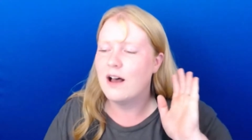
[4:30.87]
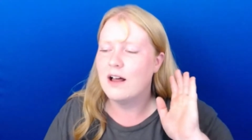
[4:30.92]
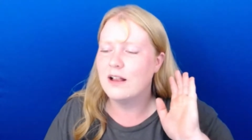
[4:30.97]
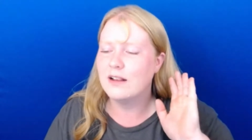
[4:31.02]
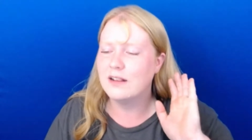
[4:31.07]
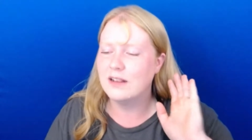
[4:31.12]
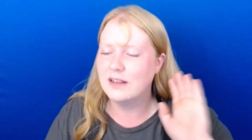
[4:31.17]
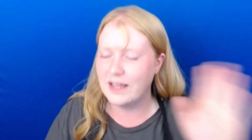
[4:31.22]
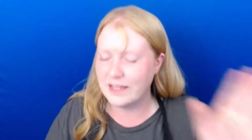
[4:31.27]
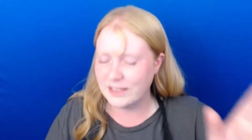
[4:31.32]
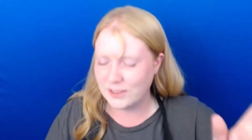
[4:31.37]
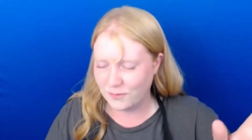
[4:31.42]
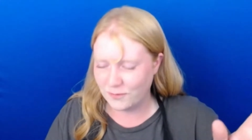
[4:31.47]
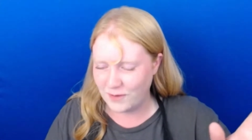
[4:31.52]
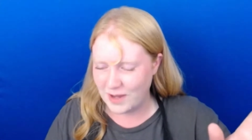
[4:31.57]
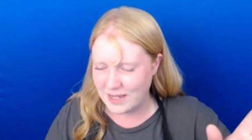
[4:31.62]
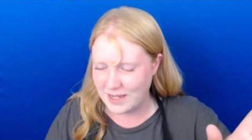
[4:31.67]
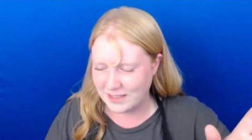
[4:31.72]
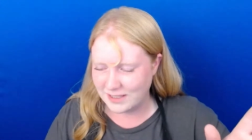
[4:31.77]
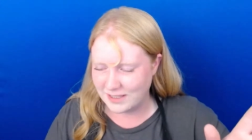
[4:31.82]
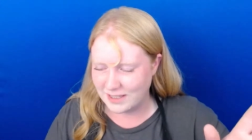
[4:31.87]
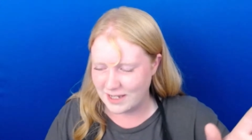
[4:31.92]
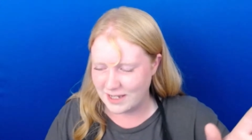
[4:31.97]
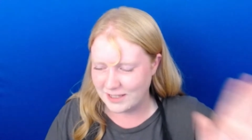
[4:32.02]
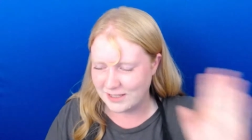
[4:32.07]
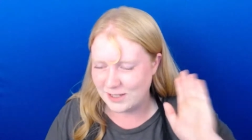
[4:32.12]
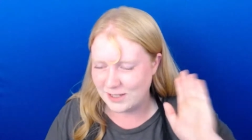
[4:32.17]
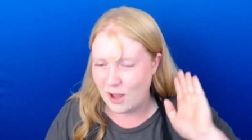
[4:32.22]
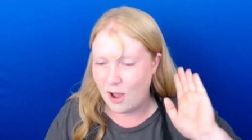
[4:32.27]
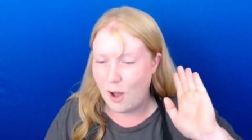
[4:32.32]
let's face
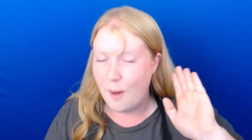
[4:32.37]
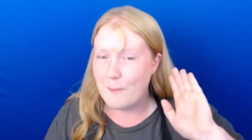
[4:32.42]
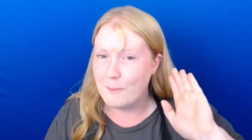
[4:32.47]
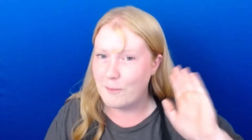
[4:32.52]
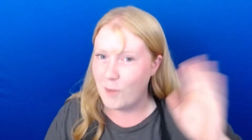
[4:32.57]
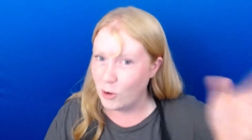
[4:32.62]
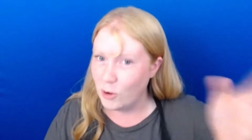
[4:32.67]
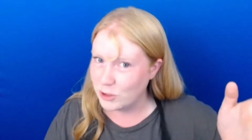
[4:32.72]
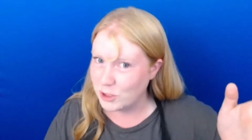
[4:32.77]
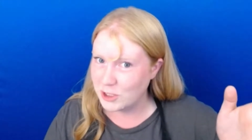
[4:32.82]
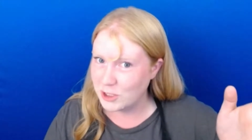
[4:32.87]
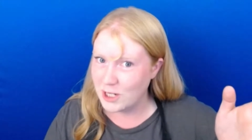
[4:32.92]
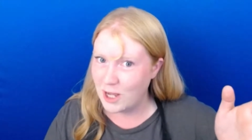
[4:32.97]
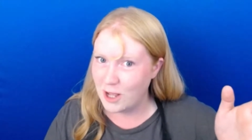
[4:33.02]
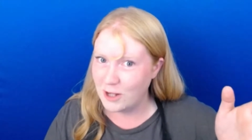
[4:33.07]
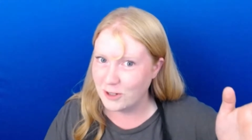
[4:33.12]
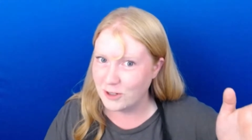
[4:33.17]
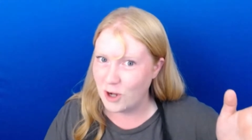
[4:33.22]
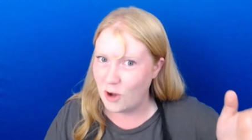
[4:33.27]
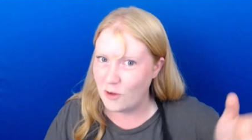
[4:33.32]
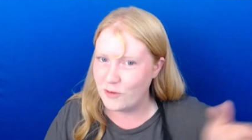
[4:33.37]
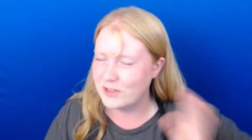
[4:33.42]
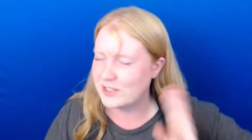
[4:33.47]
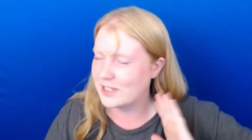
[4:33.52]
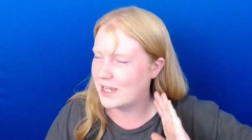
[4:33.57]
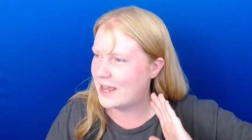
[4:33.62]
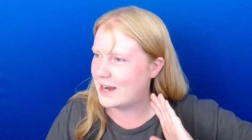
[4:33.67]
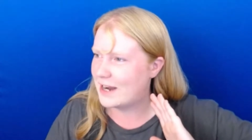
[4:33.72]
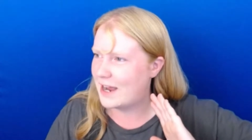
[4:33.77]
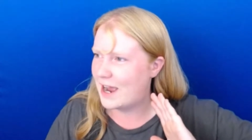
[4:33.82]
this, most of y'all know
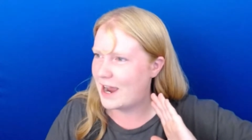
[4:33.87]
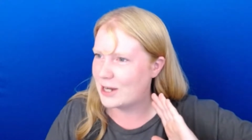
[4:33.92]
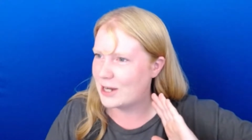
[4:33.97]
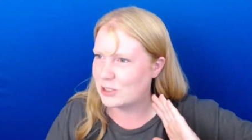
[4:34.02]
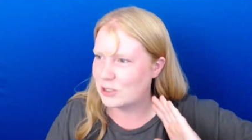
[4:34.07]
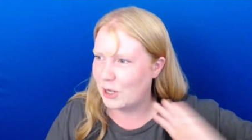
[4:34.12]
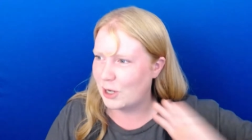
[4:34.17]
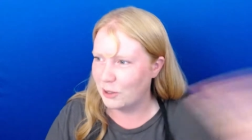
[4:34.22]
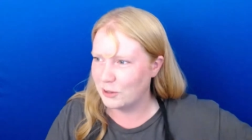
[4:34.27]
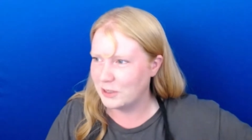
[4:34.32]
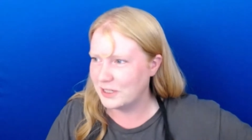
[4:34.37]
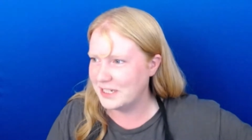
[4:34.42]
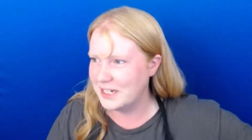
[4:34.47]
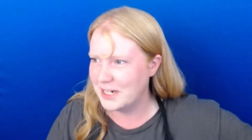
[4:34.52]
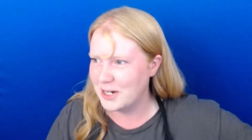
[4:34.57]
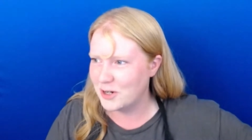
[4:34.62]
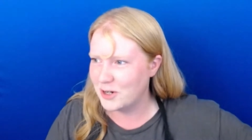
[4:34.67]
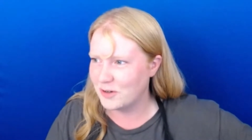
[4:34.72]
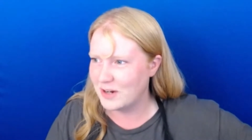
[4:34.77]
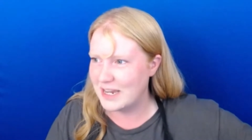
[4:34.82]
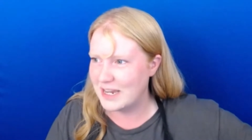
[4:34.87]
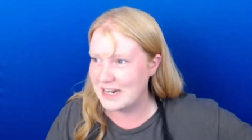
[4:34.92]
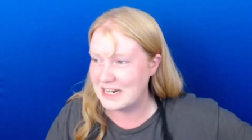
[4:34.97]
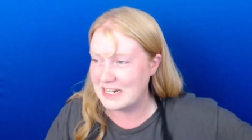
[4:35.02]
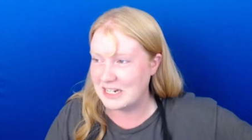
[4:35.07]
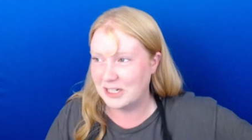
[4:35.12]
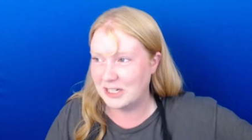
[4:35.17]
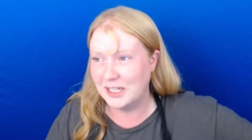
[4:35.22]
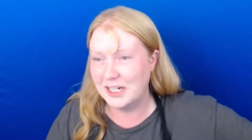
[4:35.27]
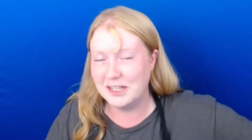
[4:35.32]
this, and I totally agree
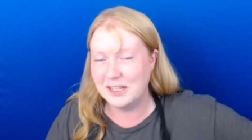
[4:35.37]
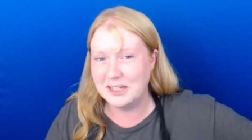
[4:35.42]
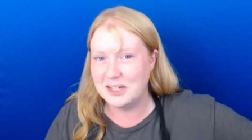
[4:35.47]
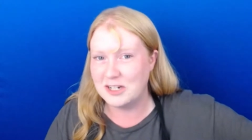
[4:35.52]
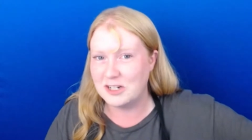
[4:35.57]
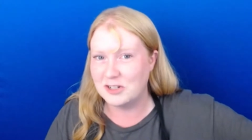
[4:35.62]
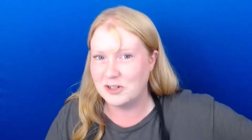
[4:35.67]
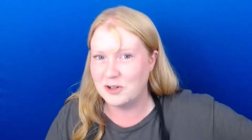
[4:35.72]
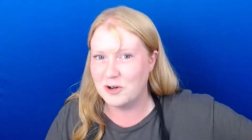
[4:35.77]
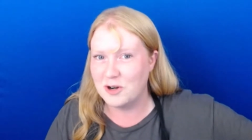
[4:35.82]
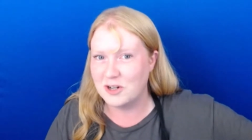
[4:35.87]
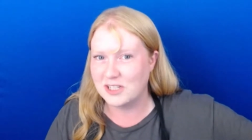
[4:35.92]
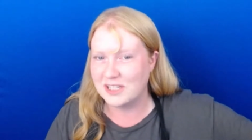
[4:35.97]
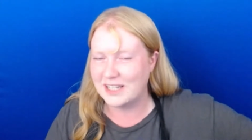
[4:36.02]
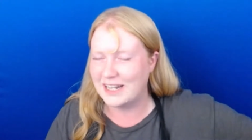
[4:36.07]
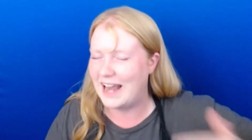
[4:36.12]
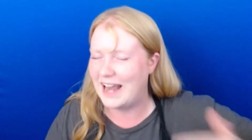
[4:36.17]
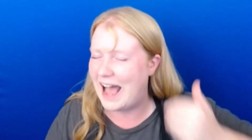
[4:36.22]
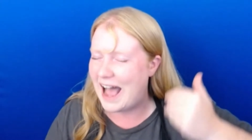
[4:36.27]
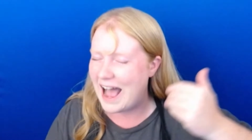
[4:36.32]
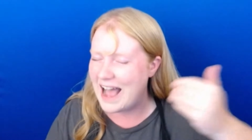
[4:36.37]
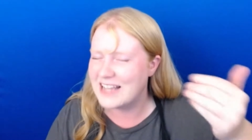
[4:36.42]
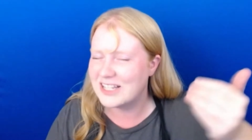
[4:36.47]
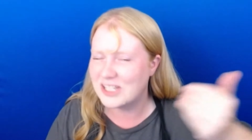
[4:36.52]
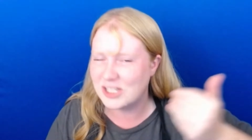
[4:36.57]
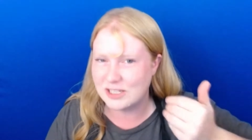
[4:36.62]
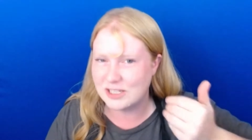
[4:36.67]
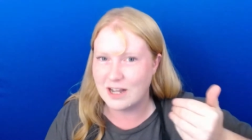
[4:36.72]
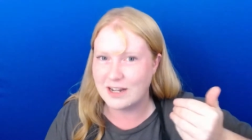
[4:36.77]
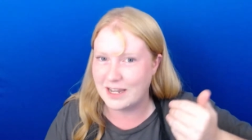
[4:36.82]
and clearly endorse it. I
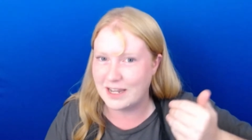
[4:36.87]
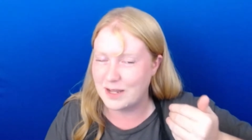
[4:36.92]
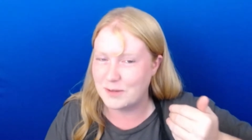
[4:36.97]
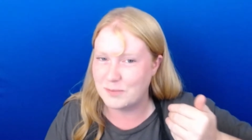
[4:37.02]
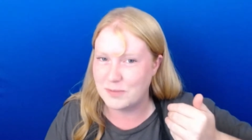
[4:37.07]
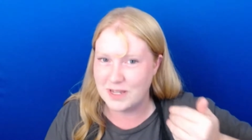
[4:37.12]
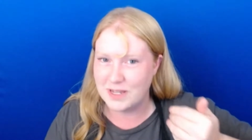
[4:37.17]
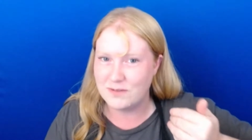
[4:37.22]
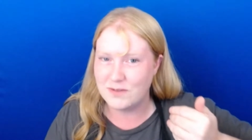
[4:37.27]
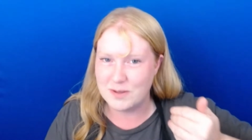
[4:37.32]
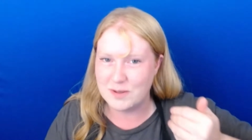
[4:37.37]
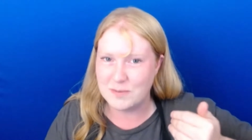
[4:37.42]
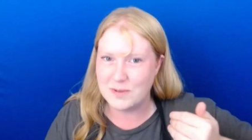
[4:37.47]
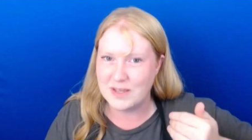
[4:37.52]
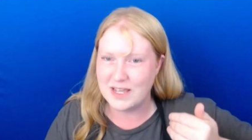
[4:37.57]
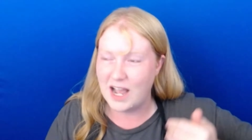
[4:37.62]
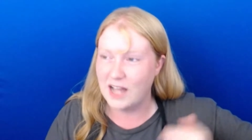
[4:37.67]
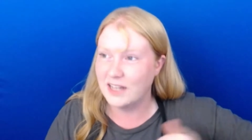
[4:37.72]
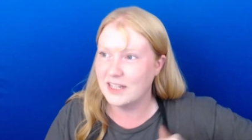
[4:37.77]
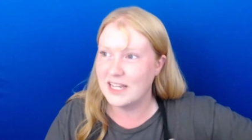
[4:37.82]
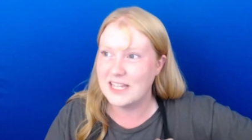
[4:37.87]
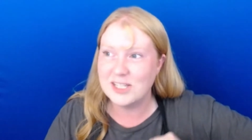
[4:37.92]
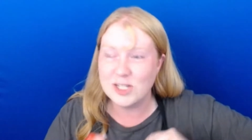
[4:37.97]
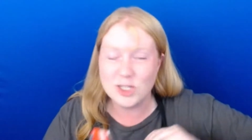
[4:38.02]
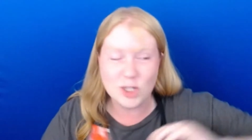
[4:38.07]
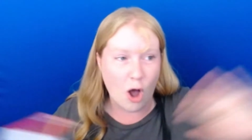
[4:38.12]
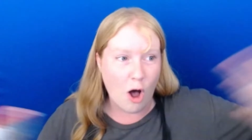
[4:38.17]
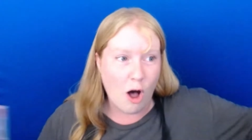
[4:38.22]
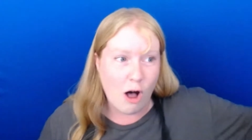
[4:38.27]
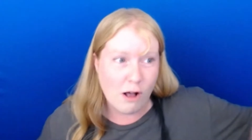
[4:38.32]
suck at PvP. Unless
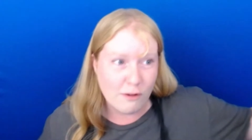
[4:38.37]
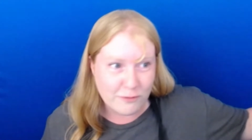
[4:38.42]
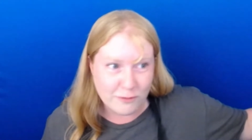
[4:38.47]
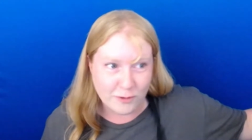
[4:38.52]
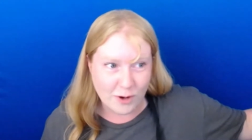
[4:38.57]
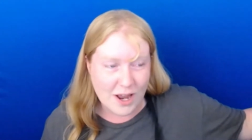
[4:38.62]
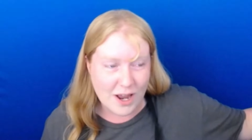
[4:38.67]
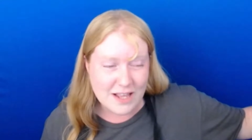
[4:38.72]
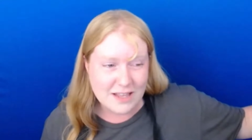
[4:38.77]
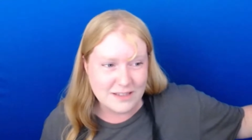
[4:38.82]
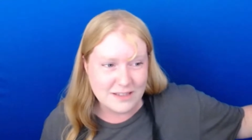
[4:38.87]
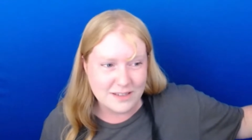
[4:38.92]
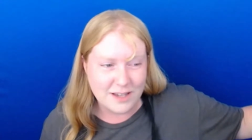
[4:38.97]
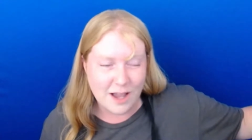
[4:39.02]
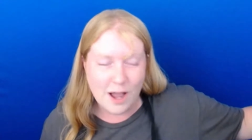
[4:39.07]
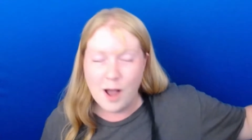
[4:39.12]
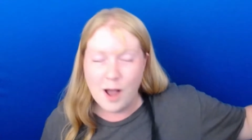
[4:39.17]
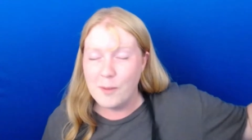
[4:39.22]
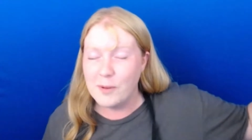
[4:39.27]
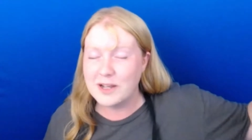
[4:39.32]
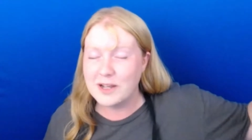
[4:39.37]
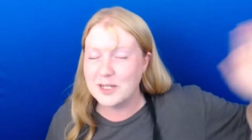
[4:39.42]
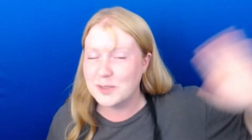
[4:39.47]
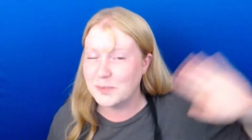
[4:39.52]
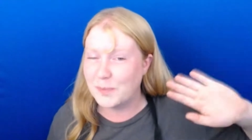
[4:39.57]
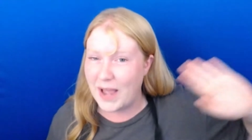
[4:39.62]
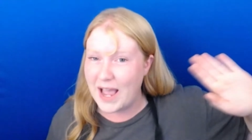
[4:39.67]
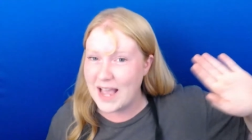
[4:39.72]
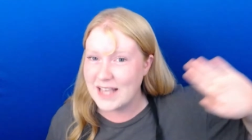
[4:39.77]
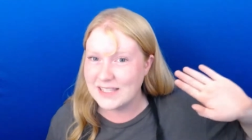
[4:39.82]
it's all friends, because
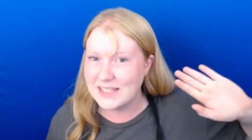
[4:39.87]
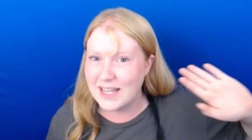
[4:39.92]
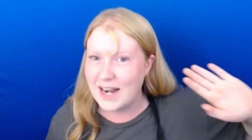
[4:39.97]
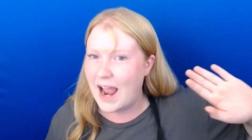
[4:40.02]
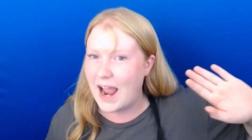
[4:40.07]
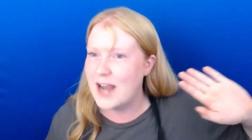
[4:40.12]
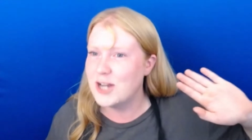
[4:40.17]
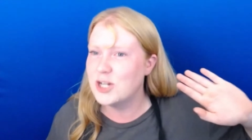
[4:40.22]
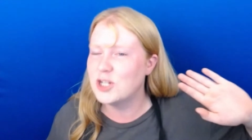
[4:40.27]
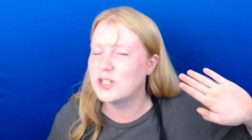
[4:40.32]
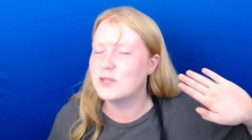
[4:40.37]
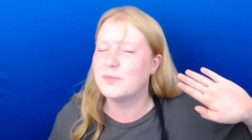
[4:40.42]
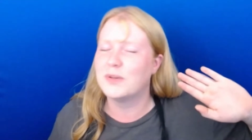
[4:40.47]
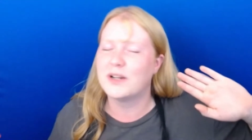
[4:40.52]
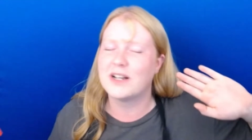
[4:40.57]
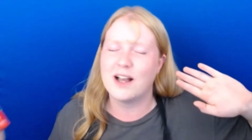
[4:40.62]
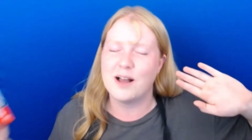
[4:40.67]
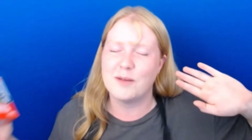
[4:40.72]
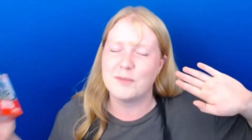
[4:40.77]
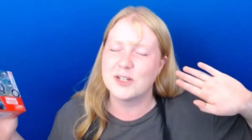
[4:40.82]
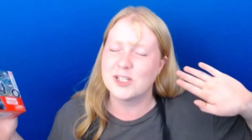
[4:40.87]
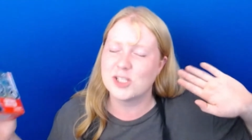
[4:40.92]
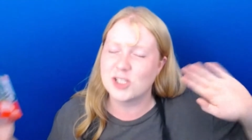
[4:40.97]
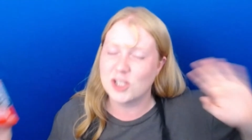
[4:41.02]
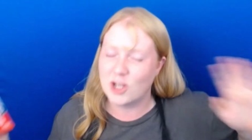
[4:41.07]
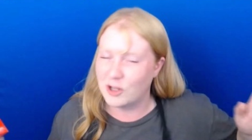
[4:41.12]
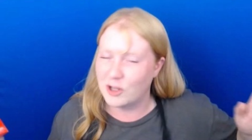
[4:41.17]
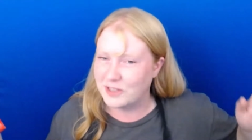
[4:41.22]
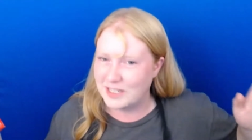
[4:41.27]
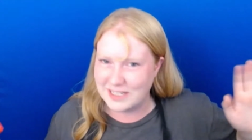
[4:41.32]
past that, I just become a
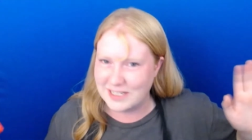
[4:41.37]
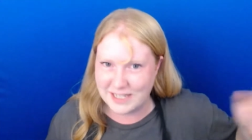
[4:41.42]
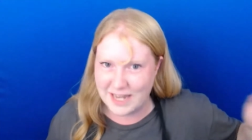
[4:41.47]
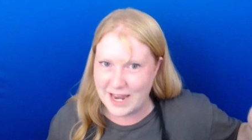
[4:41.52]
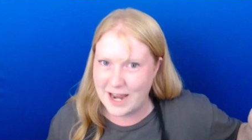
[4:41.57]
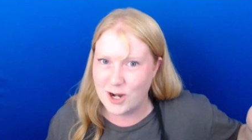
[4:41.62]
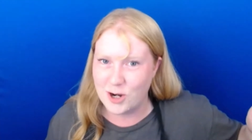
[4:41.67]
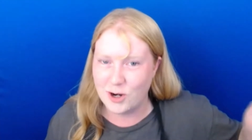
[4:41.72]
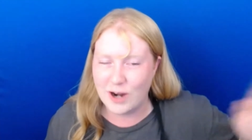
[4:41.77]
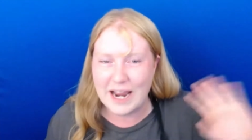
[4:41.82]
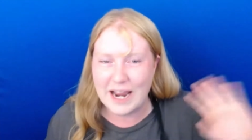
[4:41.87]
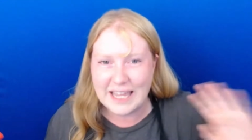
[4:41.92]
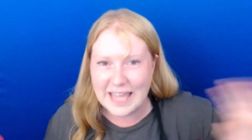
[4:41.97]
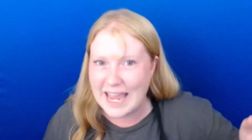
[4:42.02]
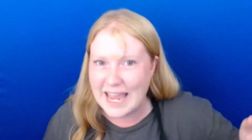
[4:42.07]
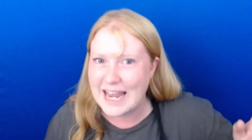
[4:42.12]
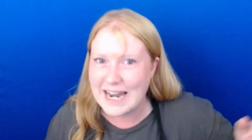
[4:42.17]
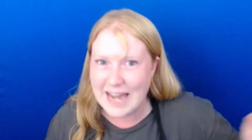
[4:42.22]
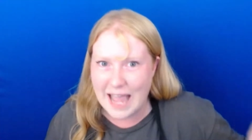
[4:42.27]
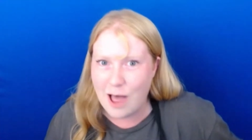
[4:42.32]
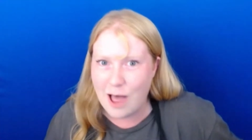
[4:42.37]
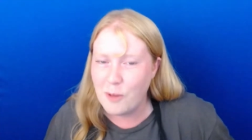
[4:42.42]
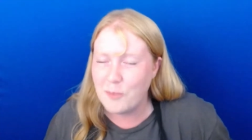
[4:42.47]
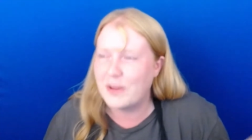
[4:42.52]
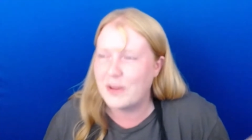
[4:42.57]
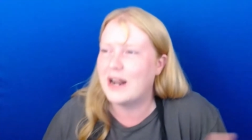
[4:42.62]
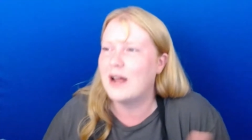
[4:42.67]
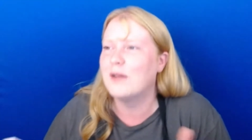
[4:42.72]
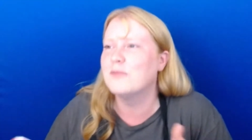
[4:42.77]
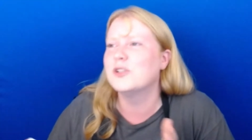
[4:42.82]
salty sander. I can't
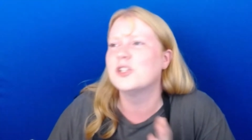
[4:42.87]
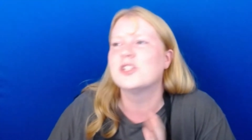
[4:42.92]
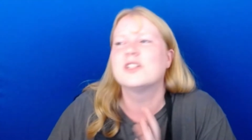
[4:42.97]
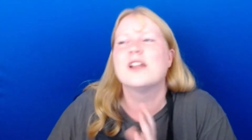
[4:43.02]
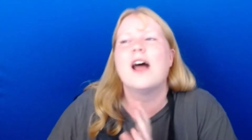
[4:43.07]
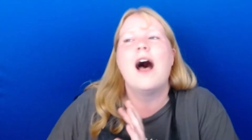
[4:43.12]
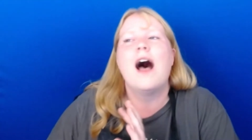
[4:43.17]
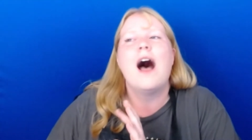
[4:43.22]
help it. I'm just,